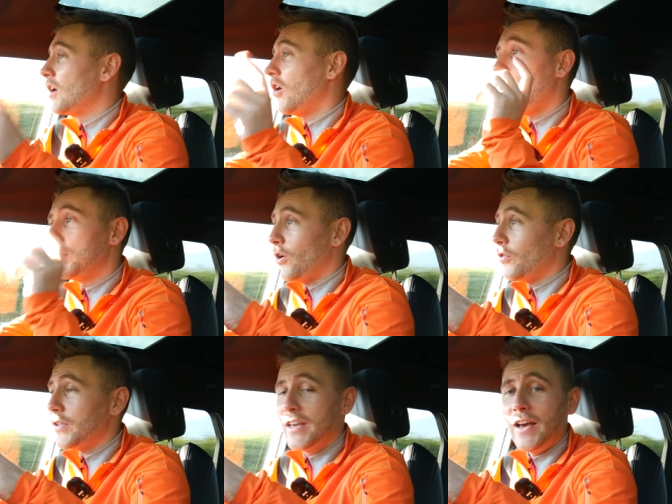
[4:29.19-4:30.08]
I'll be
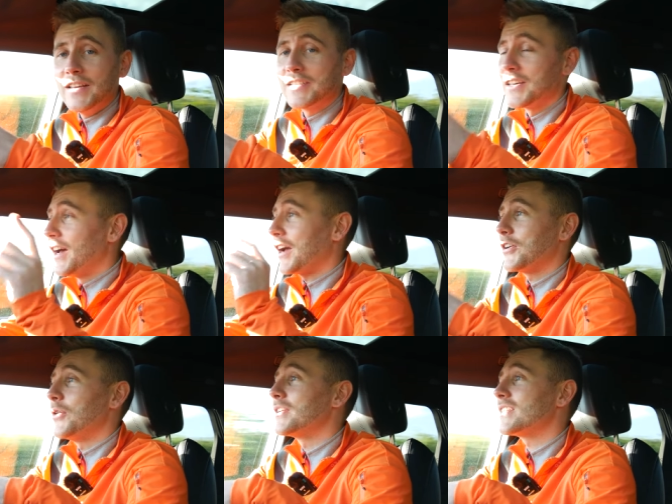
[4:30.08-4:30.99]
on the case and
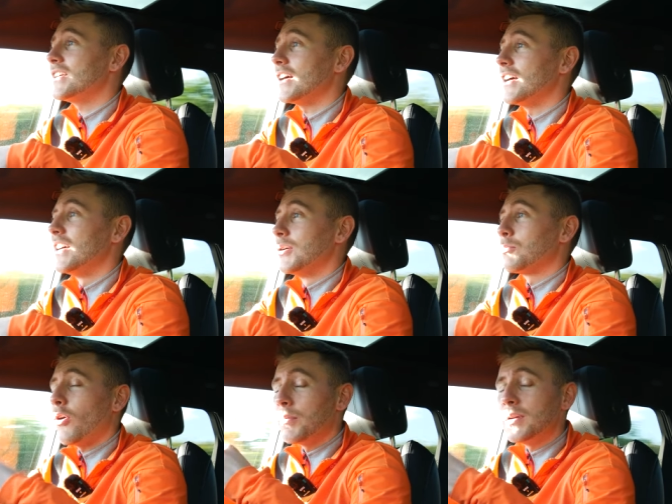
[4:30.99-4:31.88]
going to see it
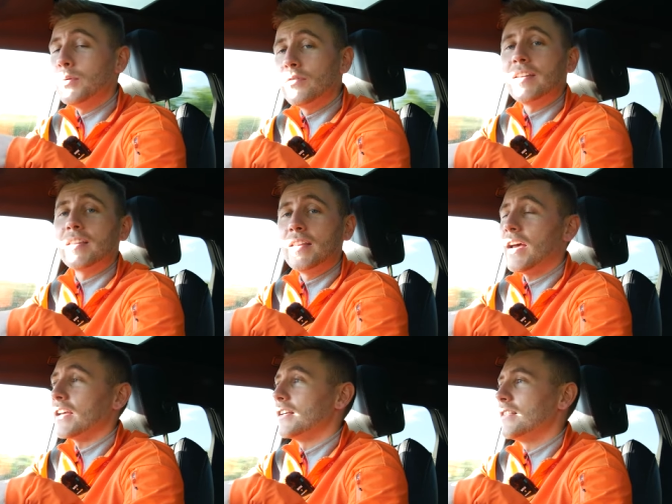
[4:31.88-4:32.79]
probably within a
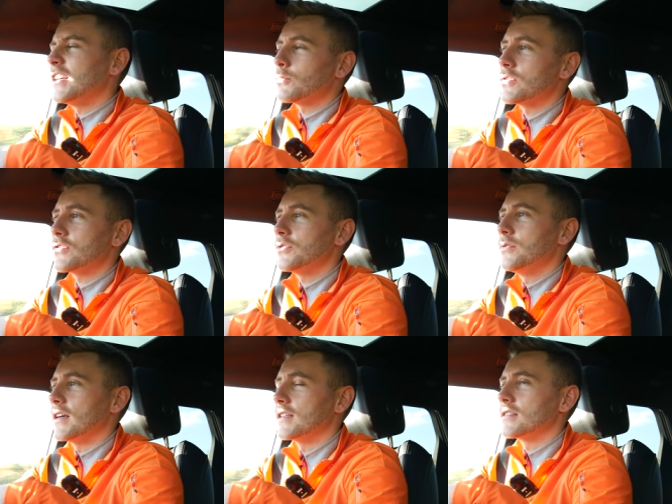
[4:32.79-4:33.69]
day. This one's 2
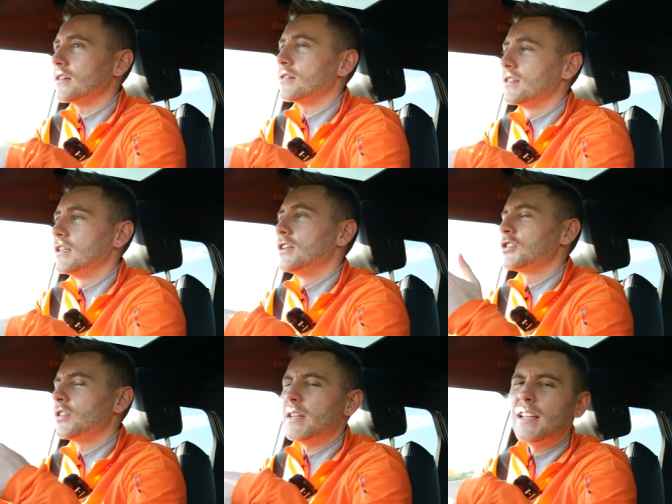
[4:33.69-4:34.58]
days, so
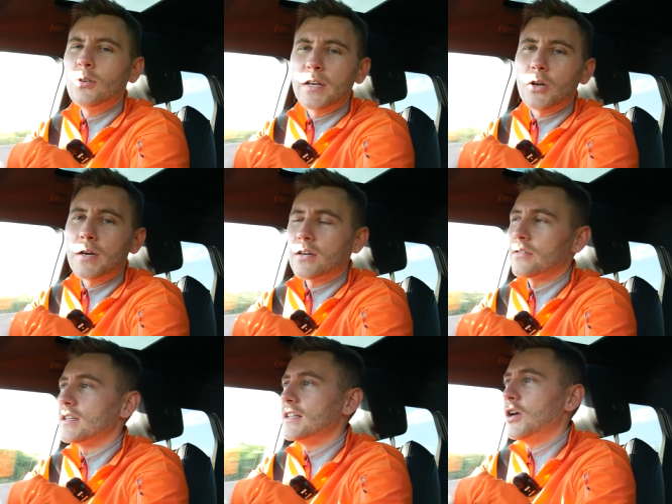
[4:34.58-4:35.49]
should have been a little bit quicker
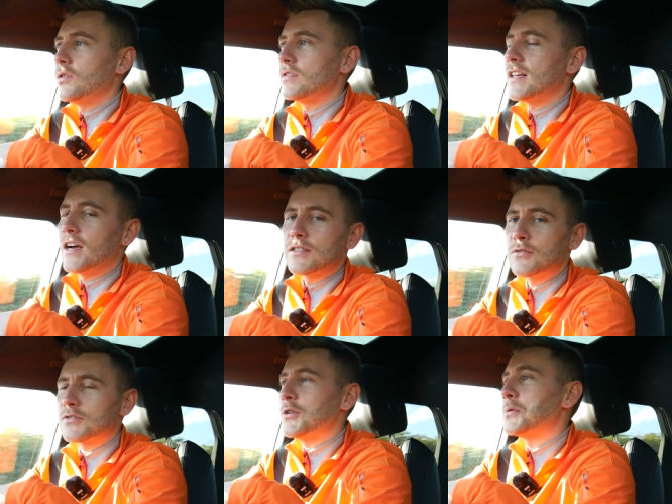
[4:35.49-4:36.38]
really. Hopefully Gary's
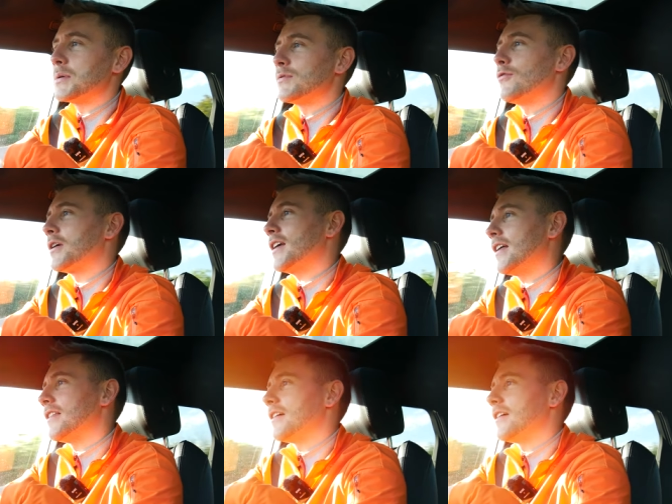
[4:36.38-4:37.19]
not sold it before I get